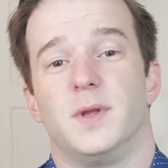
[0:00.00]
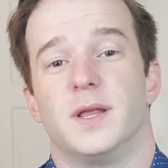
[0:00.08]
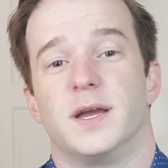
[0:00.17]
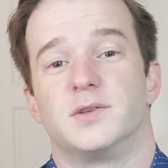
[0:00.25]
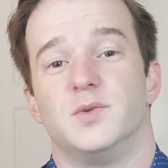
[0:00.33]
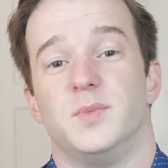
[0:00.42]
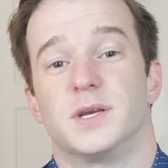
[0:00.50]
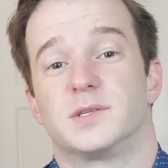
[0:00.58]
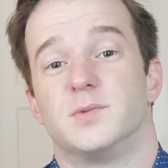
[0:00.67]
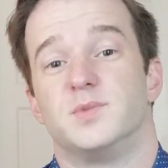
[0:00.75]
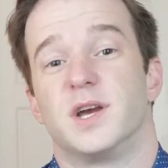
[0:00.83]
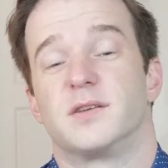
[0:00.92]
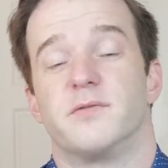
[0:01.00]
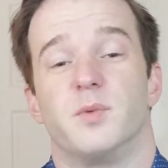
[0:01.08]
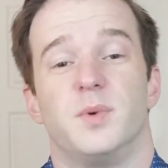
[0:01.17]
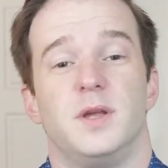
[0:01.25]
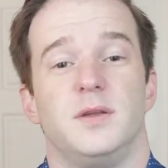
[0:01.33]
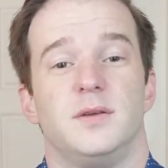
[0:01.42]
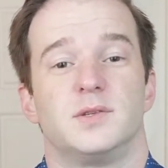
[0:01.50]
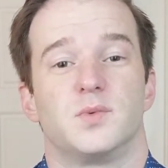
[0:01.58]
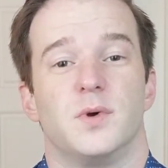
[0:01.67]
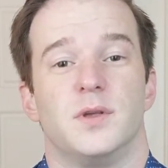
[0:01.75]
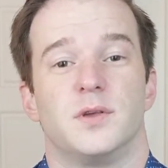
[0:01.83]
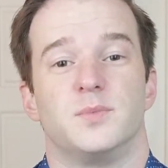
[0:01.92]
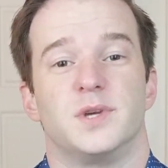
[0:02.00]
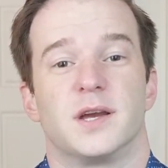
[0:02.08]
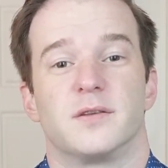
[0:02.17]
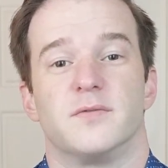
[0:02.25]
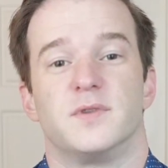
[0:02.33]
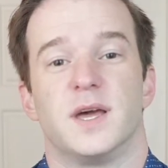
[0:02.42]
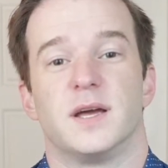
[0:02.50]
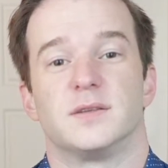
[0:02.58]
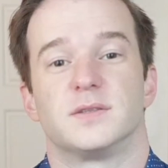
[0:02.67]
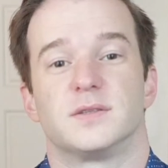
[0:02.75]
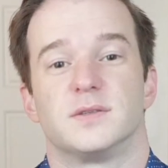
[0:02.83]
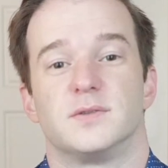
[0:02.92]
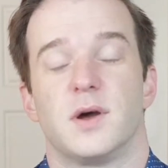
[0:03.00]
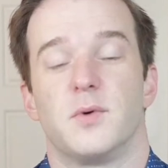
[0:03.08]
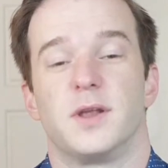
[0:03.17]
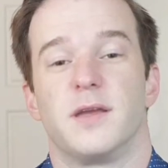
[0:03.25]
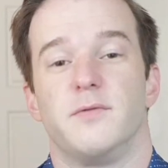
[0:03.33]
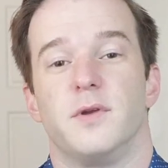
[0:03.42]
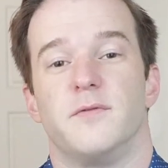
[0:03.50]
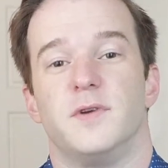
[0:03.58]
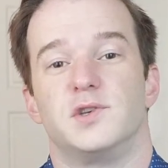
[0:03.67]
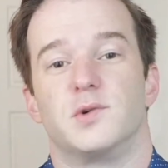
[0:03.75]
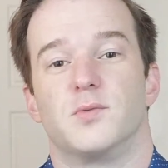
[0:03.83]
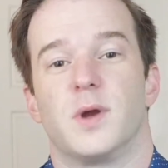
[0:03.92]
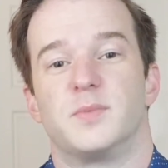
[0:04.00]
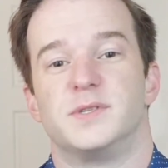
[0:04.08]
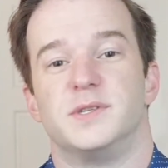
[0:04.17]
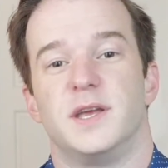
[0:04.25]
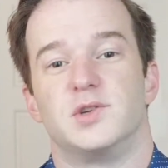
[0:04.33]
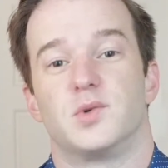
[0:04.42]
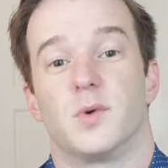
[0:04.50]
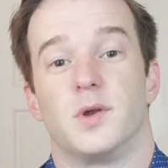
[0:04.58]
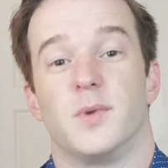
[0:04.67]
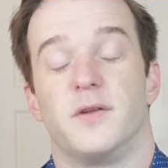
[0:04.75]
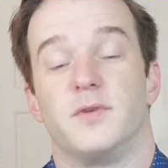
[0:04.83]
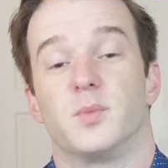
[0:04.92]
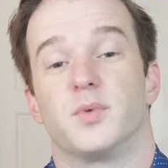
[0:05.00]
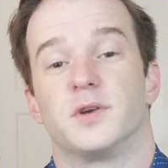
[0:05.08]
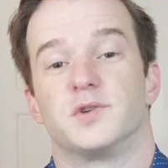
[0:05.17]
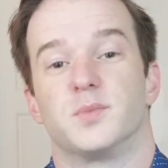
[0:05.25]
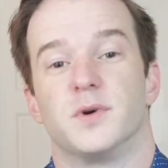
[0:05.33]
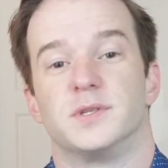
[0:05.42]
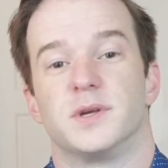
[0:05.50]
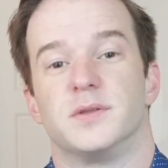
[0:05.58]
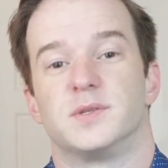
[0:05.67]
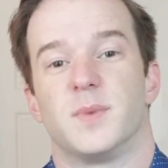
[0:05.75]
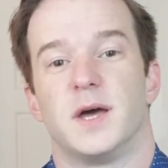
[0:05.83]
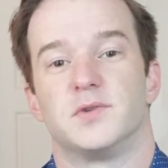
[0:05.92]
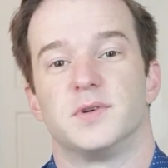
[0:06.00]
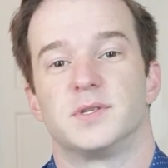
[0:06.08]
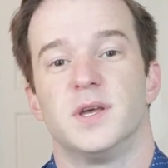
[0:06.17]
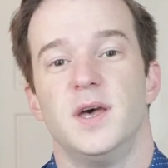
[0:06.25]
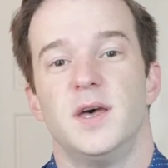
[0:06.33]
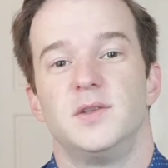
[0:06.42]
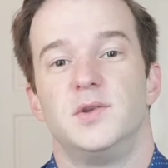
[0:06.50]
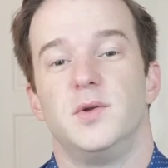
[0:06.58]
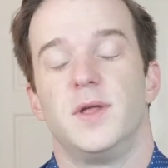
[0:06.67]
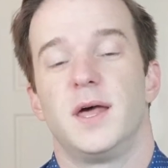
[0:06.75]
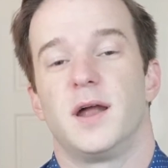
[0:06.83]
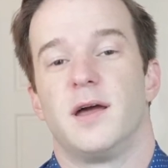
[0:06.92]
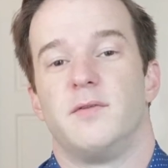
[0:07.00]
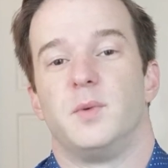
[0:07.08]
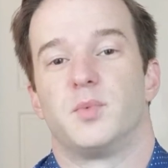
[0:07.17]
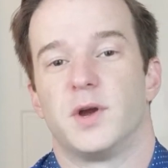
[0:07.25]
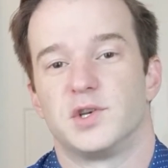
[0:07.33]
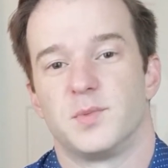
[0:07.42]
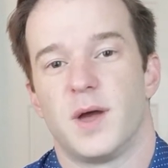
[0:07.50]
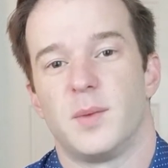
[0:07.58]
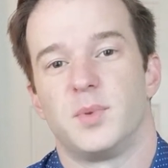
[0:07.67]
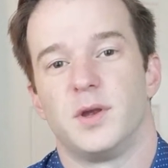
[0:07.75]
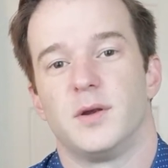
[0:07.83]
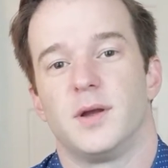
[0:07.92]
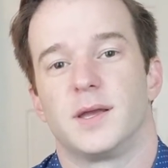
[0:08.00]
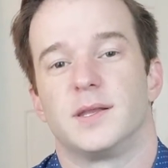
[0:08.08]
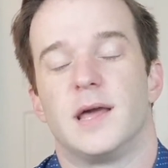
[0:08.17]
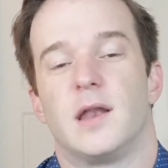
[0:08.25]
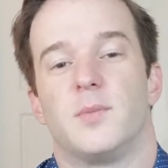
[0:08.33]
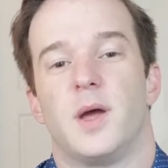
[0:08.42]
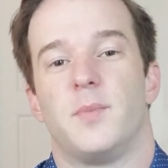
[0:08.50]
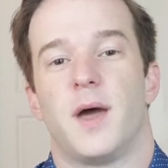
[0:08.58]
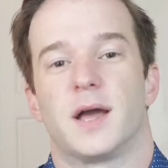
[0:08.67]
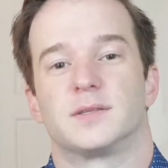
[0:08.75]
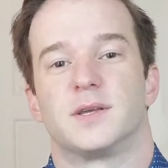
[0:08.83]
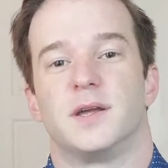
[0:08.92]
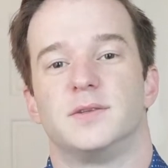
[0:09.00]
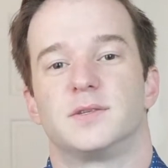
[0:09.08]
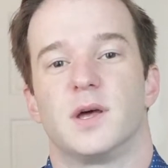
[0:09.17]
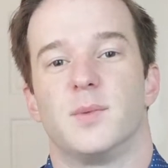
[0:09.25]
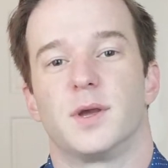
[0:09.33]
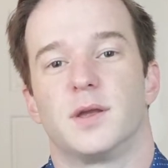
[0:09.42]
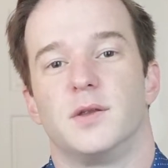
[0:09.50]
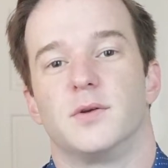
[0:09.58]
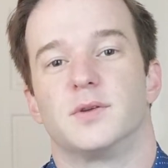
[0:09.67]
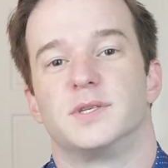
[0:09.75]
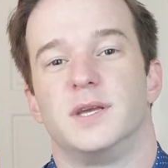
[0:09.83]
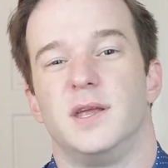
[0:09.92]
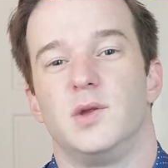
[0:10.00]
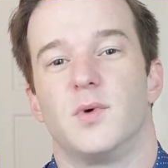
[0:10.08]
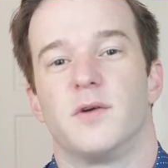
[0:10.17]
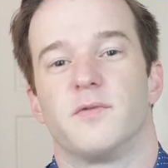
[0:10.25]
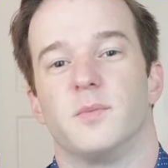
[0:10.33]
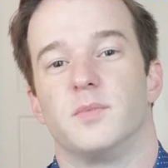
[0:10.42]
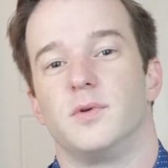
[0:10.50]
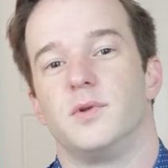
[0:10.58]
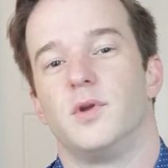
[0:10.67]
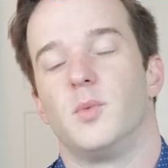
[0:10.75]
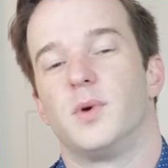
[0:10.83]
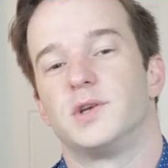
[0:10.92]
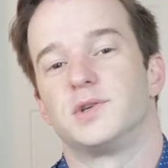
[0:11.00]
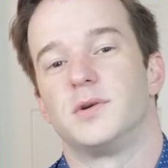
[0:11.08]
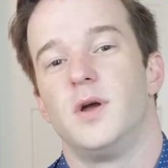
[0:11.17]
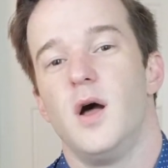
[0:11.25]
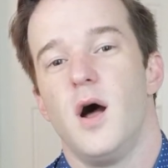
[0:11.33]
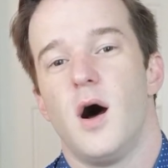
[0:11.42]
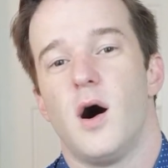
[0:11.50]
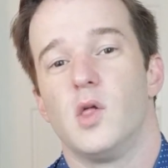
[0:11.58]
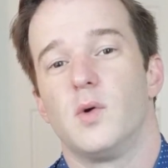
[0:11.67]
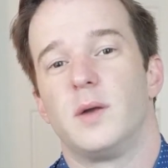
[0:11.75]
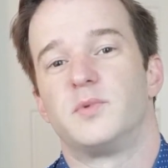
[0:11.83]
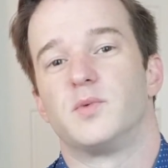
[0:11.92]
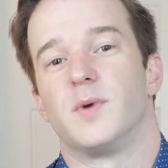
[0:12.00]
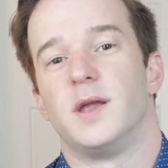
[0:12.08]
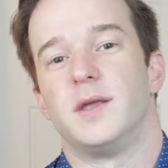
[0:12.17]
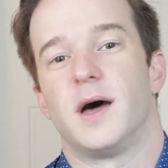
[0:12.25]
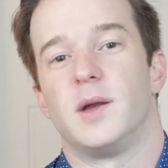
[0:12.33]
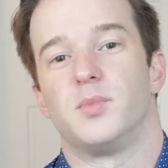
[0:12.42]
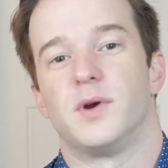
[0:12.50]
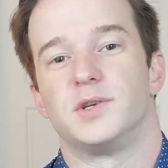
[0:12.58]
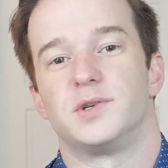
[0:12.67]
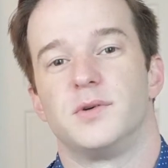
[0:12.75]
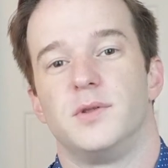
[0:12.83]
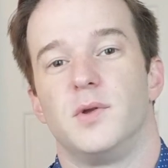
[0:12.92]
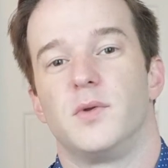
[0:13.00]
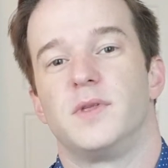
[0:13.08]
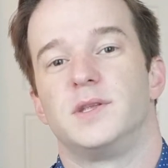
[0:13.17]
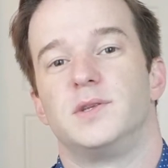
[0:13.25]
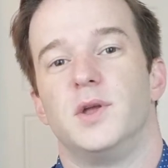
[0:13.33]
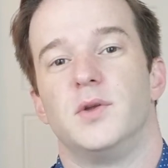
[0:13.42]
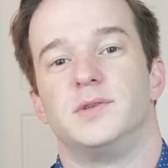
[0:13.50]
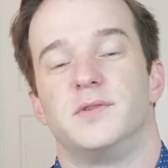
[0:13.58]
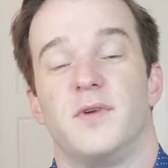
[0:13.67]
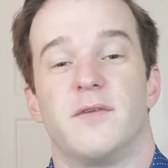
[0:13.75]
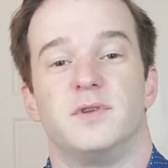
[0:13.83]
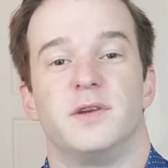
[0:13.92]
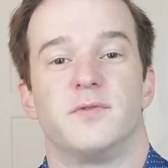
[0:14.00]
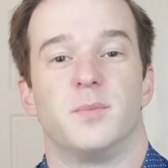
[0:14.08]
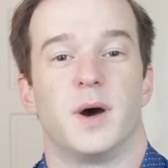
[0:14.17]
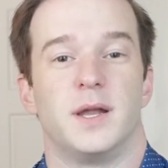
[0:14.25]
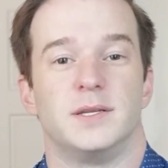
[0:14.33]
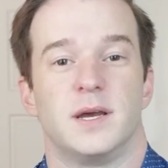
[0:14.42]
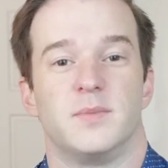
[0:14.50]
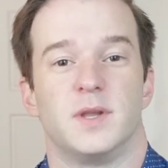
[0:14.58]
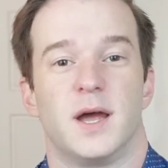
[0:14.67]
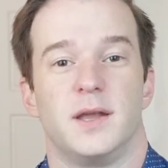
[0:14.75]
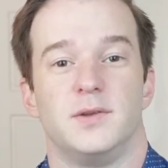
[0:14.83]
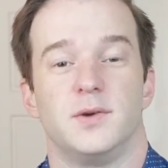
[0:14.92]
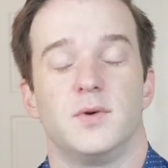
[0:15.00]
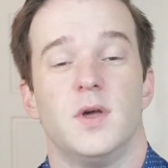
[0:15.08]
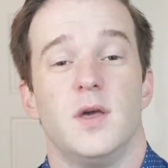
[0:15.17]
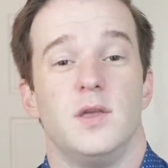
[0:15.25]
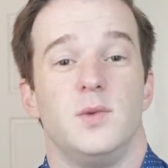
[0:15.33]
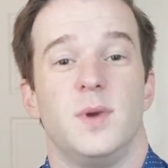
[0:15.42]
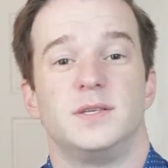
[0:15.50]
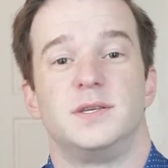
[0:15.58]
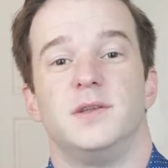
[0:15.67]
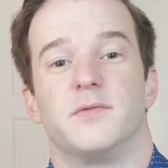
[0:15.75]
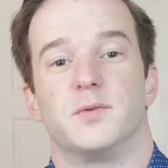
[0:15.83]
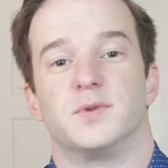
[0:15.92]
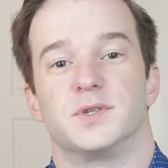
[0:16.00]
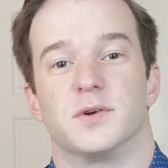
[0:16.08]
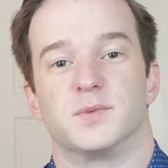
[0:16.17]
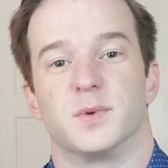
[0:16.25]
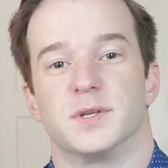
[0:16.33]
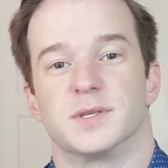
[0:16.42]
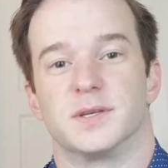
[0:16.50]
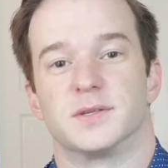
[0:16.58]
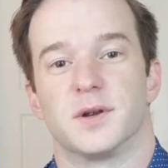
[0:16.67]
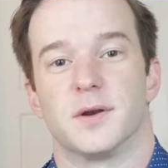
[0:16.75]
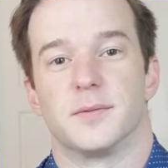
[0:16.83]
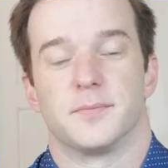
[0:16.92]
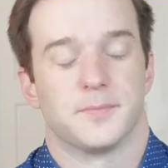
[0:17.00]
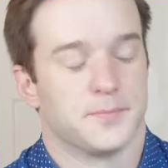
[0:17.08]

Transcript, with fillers: we like to mix subjective opinions with objective tests. So I want to give you a visual representation where you might feel pressure points on this mattress. To do that, I have a pressure map here. Get down on my back, side, and stomach, and you're going to see anywhere from blue to no pressure, all the way up to red to high pressure. The only thing to note is if you have a different body type than I do, you may see different results, but let's get started.